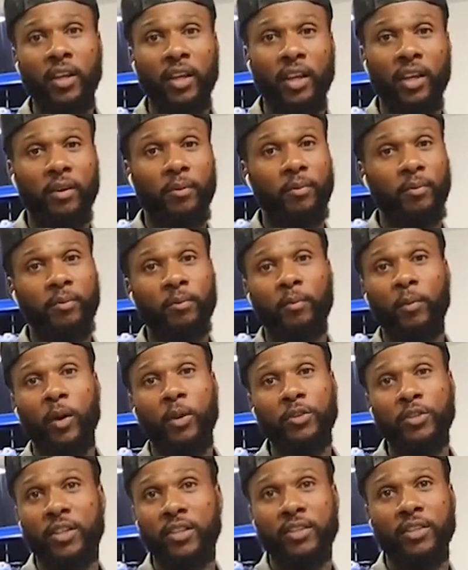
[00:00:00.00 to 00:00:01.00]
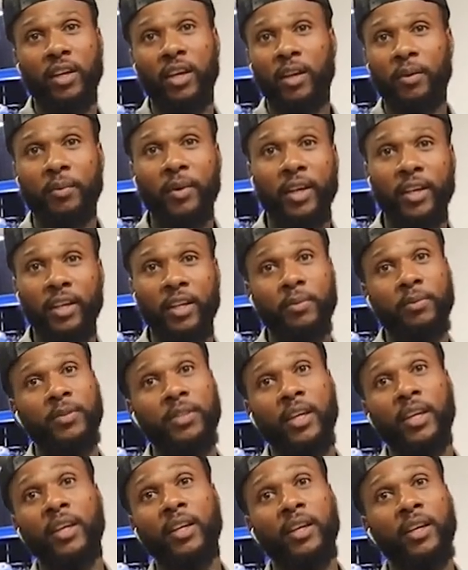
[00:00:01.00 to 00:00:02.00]
And most of the time, I end up
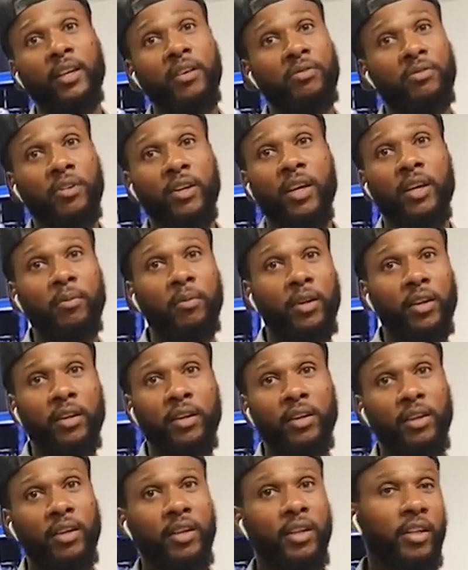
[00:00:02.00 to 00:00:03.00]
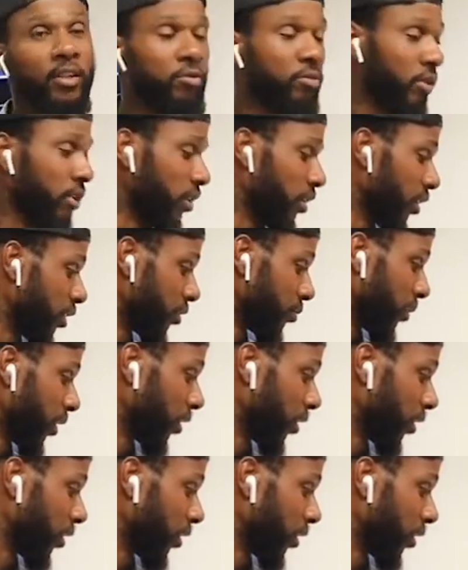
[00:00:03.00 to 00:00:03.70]
taking a hit for that, but it is what it is,